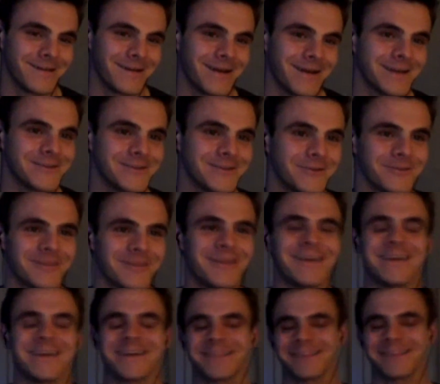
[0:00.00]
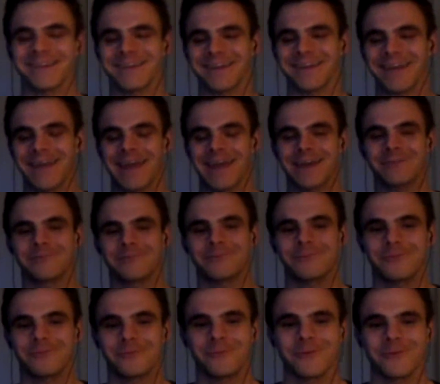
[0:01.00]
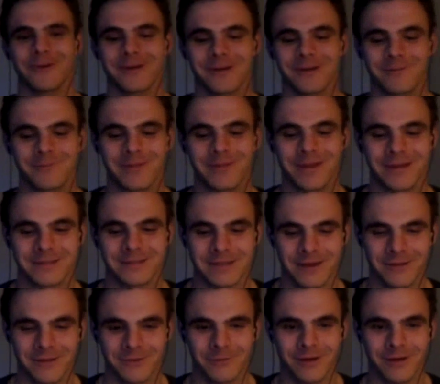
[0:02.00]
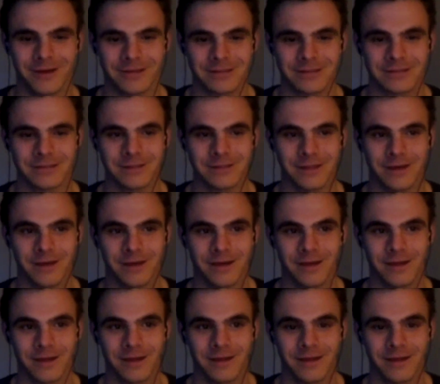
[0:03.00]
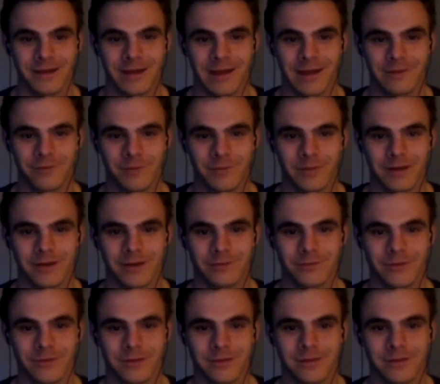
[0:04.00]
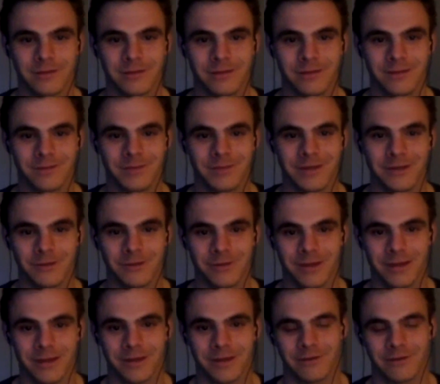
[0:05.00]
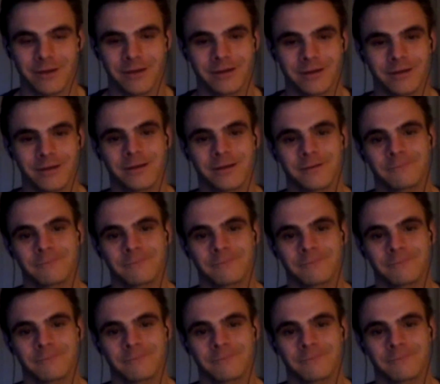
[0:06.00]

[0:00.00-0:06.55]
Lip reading: I don't think that it can work because otherwise everybody would be doing it, right?